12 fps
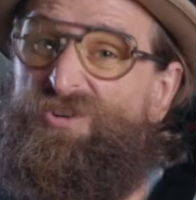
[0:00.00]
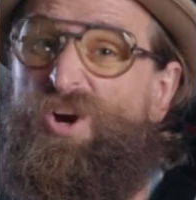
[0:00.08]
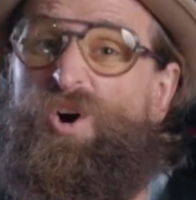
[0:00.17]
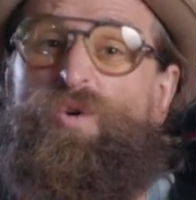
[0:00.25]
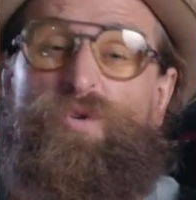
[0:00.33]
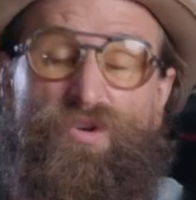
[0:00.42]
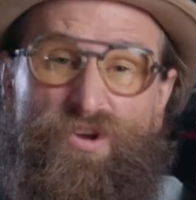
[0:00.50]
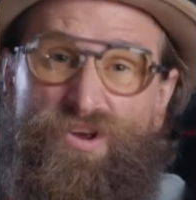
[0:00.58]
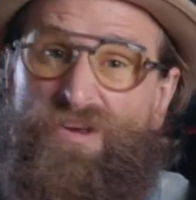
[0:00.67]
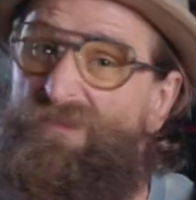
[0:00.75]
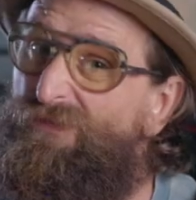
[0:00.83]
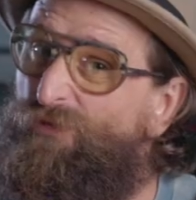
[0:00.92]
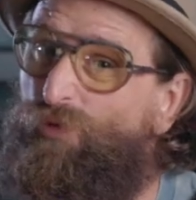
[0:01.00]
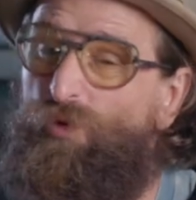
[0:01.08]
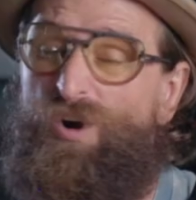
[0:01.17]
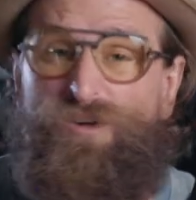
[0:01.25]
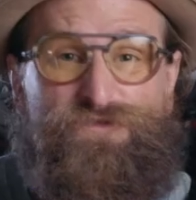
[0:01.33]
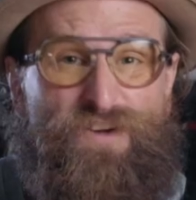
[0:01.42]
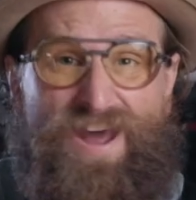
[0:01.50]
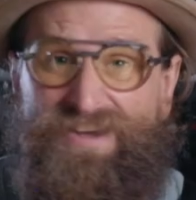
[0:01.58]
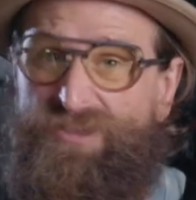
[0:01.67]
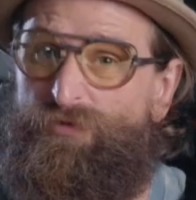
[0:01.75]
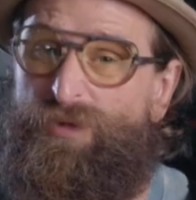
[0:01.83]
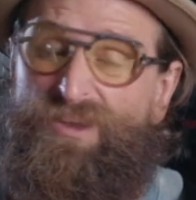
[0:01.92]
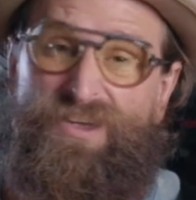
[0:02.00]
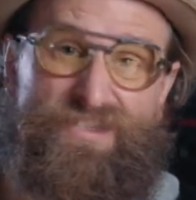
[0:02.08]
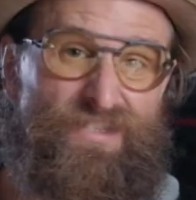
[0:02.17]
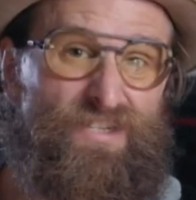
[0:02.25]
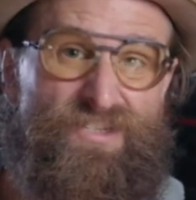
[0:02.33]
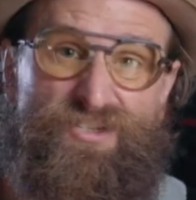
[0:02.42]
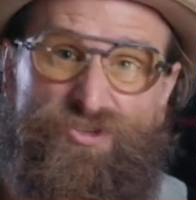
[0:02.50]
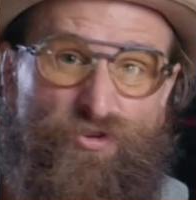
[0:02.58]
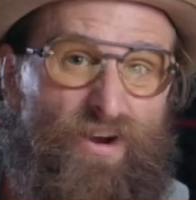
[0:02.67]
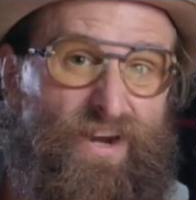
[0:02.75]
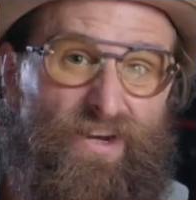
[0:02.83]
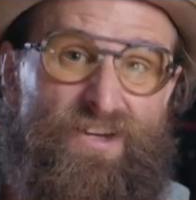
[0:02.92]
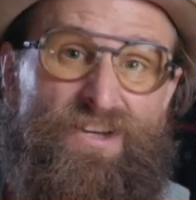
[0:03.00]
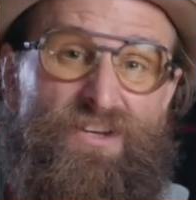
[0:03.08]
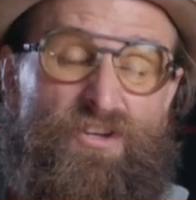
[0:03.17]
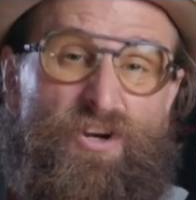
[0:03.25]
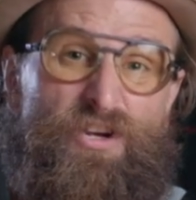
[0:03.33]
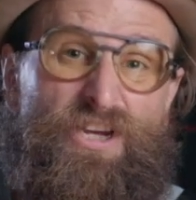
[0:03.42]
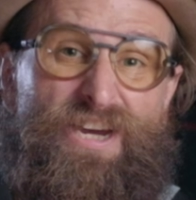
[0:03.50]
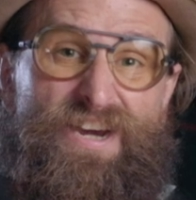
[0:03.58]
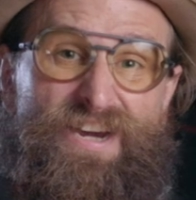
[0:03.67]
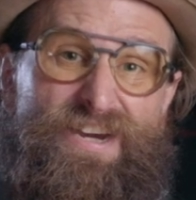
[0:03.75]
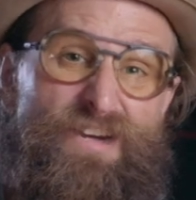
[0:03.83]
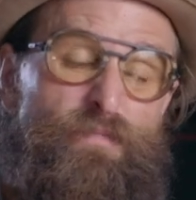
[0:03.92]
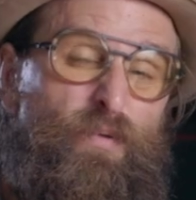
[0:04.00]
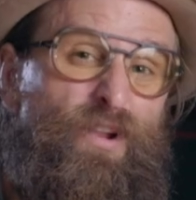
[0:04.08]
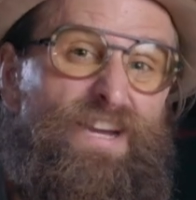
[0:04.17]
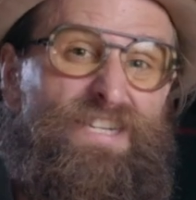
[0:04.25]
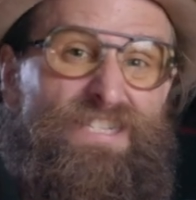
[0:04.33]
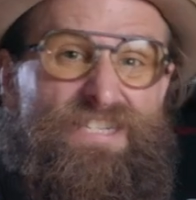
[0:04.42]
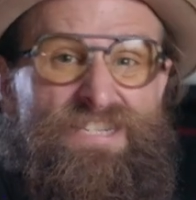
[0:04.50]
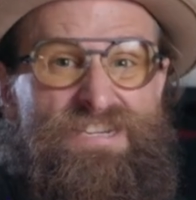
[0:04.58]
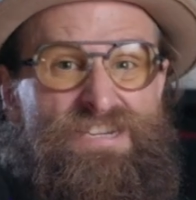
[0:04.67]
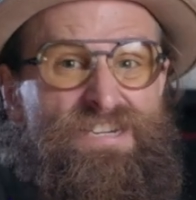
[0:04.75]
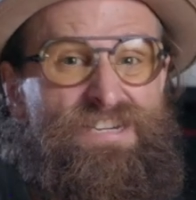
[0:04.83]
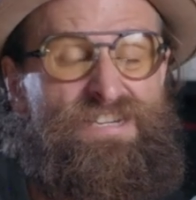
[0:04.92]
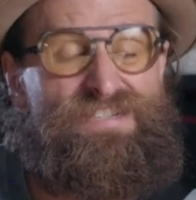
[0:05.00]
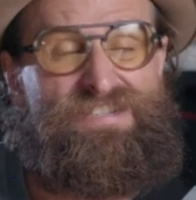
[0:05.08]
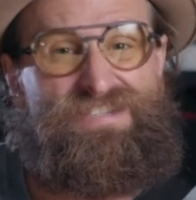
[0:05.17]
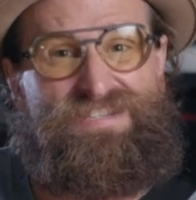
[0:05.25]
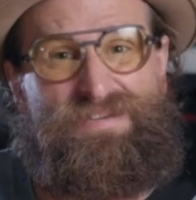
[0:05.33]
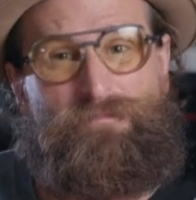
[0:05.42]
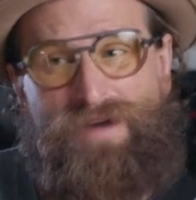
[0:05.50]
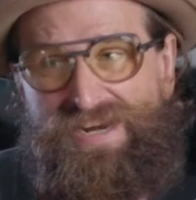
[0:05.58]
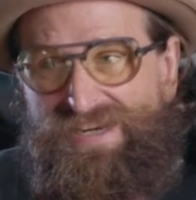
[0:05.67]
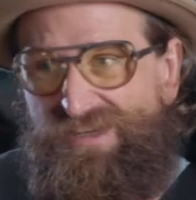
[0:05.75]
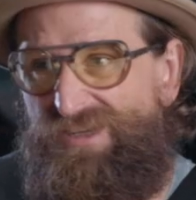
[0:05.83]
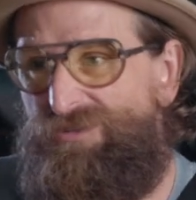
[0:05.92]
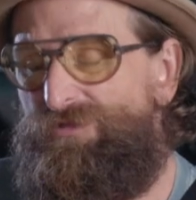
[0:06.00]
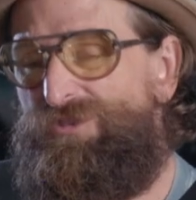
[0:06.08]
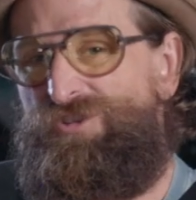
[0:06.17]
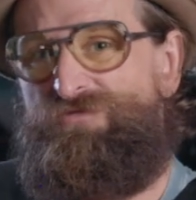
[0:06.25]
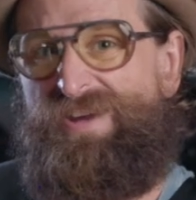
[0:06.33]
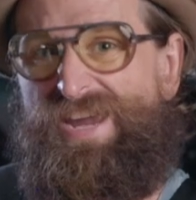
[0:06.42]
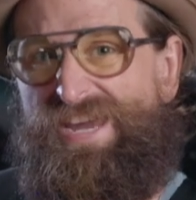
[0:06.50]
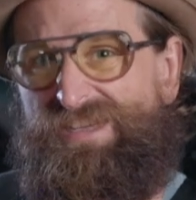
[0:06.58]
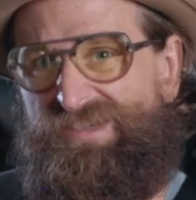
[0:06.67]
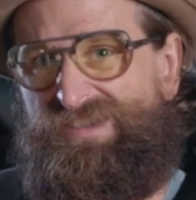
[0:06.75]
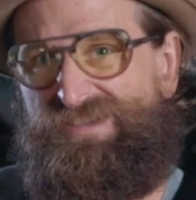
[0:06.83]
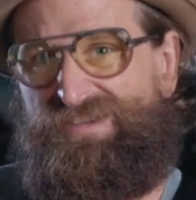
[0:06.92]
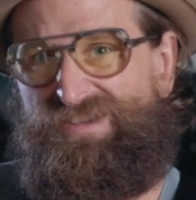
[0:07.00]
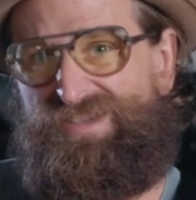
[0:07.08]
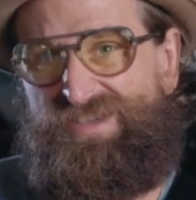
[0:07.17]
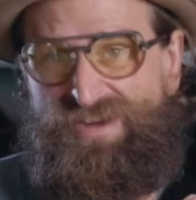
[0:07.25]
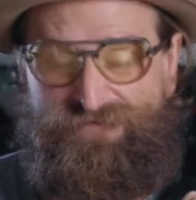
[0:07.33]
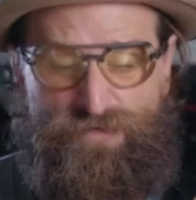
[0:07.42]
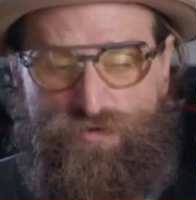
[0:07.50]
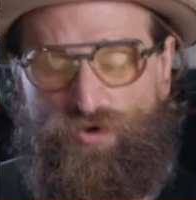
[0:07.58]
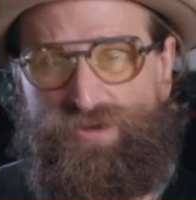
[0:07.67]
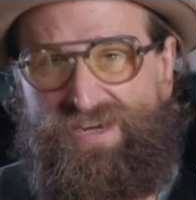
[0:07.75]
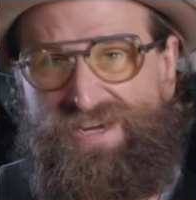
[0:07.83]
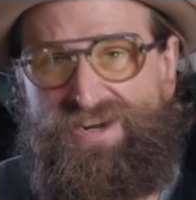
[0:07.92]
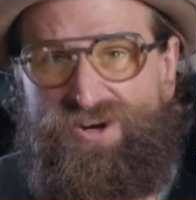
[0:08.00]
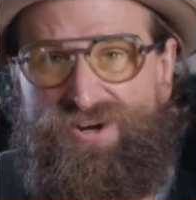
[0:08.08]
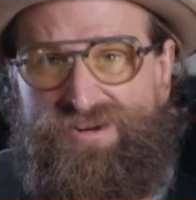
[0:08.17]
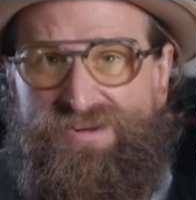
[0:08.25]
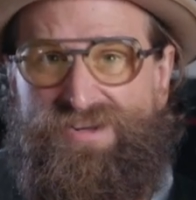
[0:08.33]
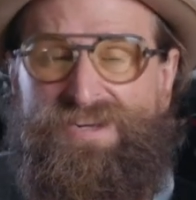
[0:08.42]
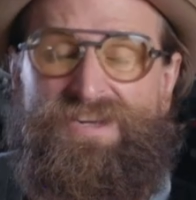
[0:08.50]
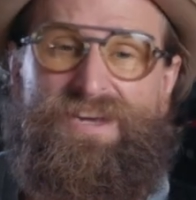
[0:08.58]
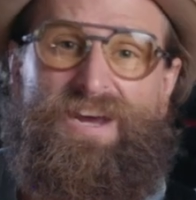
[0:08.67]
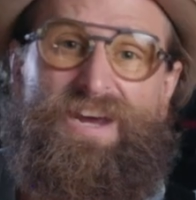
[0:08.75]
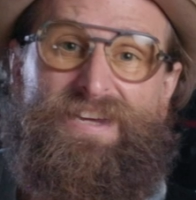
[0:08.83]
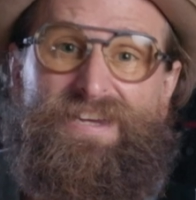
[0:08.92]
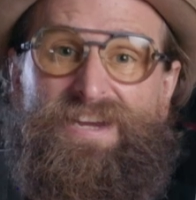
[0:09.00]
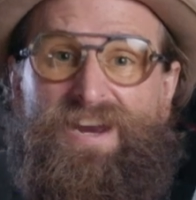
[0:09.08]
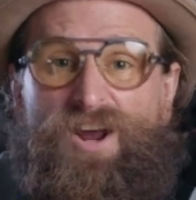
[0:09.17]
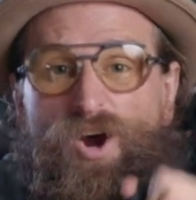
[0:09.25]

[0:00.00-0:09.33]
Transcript: you go real fast with this. This is great. You know, you're getting it into place. You might need to use two hands. Let's see, if I'm holding here, I can get it